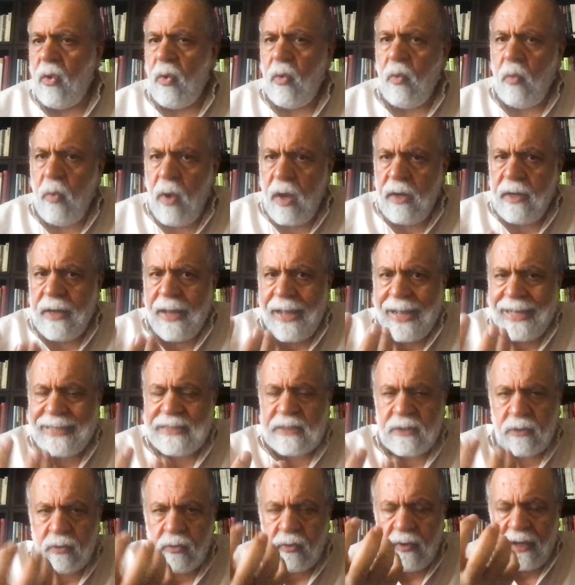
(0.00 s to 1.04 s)
one
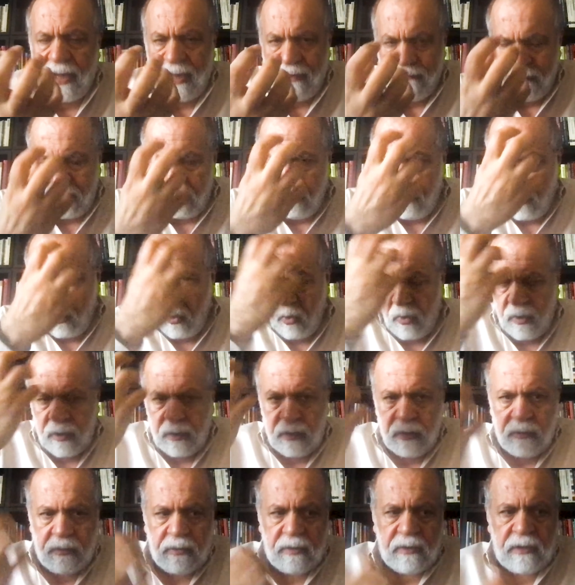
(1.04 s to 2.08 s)
has to have a more
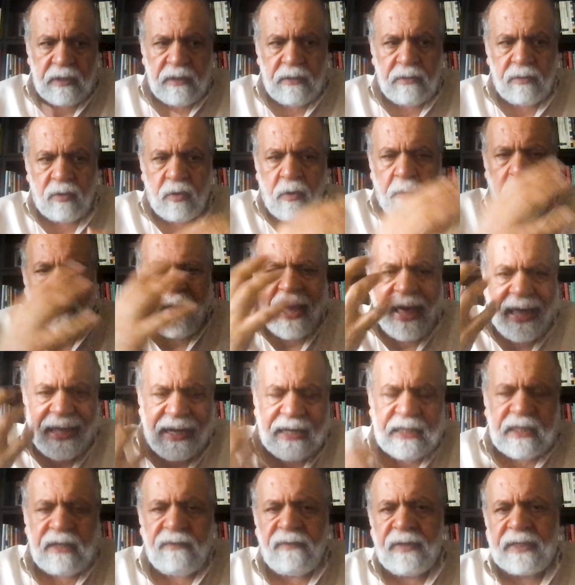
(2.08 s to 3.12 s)

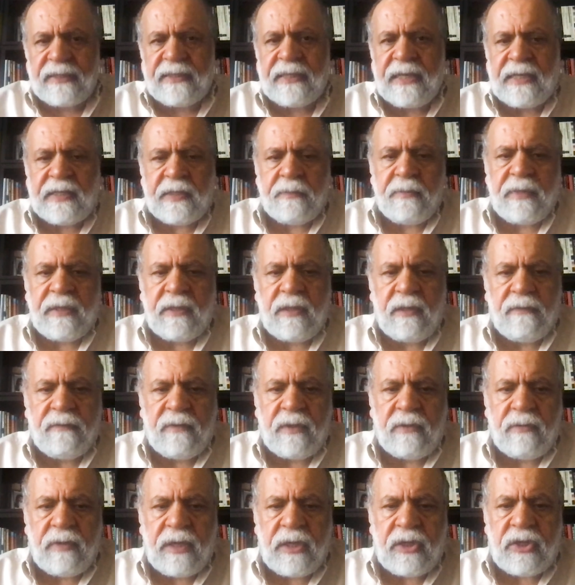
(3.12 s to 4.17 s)
comparative assessment of
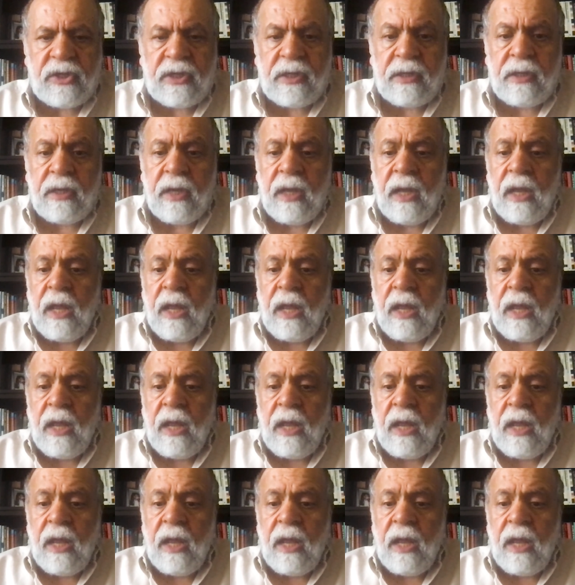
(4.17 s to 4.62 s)
the region,